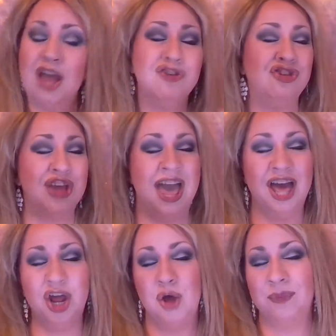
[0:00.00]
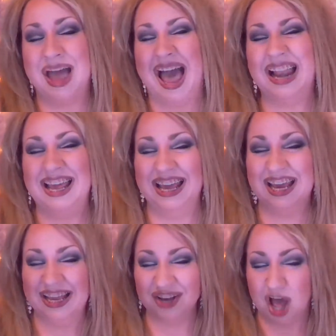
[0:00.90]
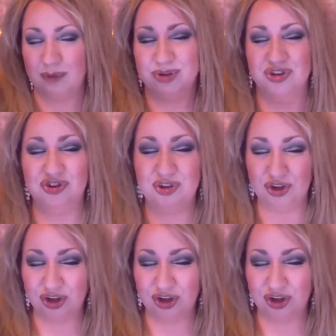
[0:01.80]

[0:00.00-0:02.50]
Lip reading: Shadow palette number 2.